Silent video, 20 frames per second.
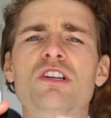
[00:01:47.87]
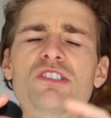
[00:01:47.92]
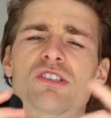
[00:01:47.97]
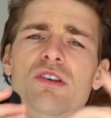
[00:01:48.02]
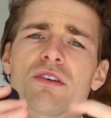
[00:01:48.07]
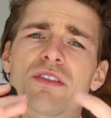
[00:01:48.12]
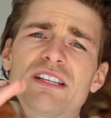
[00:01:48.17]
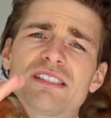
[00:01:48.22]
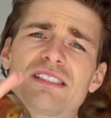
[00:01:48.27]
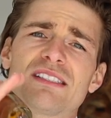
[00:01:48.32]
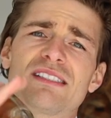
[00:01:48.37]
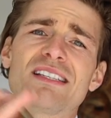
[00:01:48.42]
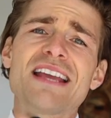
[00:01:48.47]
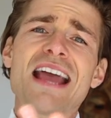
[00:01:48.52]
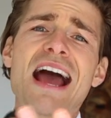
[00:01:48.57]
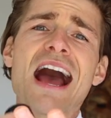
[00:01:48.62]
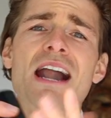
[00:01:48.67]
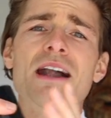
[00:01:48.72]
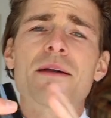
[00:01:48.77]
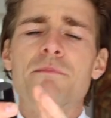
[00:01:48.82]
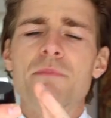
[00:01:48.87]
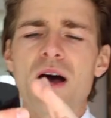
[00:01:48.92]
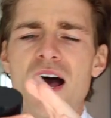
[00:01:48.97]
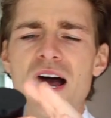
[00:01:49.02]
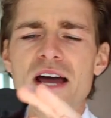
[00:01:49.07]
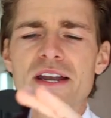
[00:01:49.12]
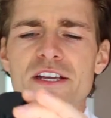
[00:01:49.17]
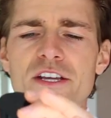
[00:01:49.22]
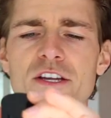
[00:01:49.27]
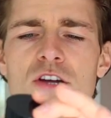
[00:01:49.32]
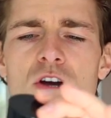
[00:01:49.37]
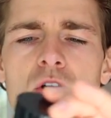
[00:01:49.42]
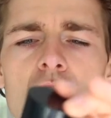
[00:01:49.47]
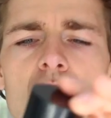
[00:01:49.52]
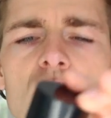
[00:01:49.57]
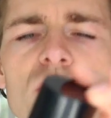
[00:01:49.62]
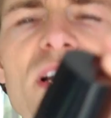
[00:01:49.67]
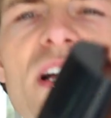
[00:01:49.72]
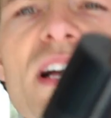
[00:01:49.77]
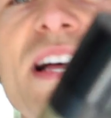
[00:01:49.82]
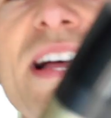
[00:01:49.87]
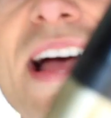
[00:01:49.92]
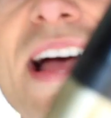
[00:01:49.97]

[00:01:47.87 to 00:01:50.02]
So this is the Armani Code